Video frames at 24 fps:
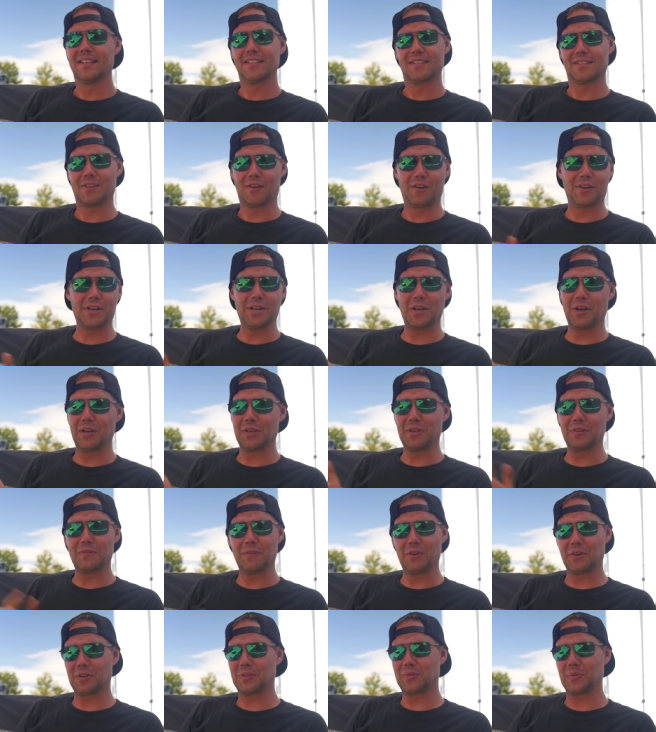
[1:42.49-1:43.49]
Sorry to all you
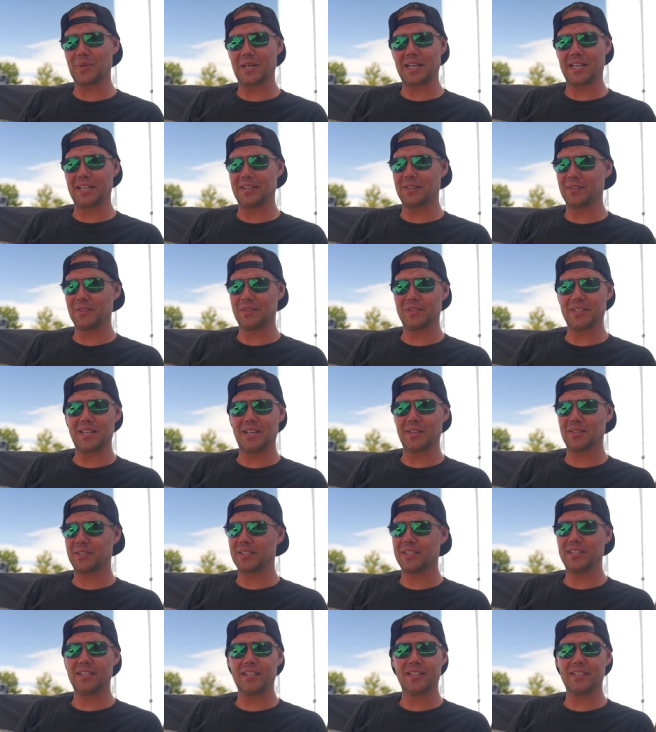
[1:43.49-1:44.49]
Volkswagen dudes
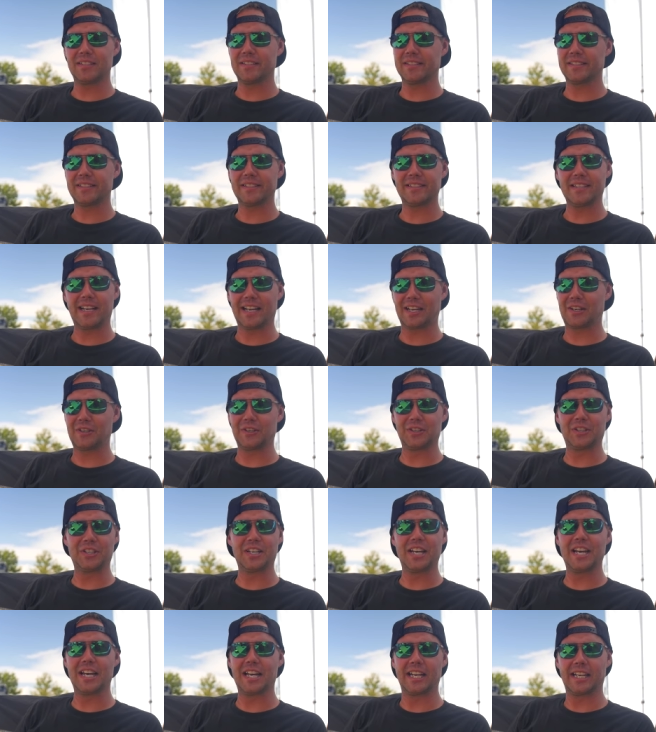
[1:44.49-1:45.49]
out there, I just, I
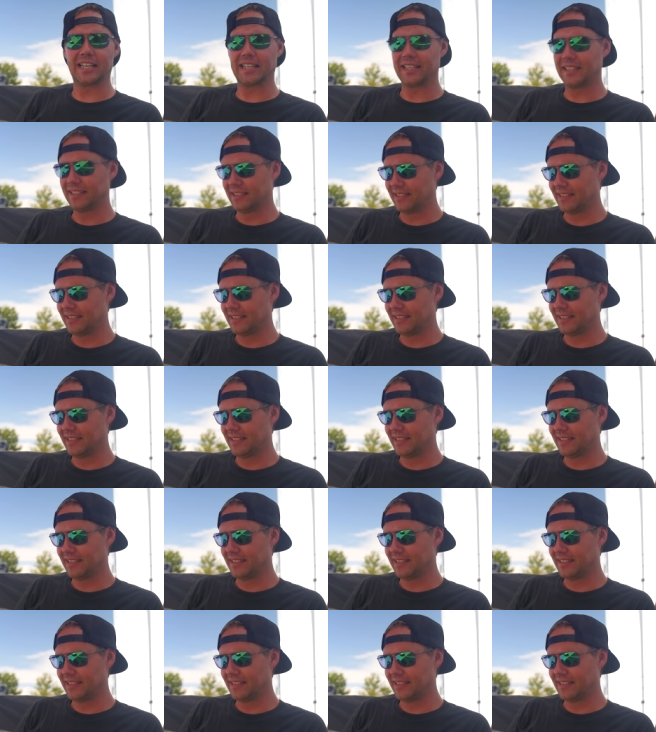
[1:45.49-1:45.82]
couldn't hang.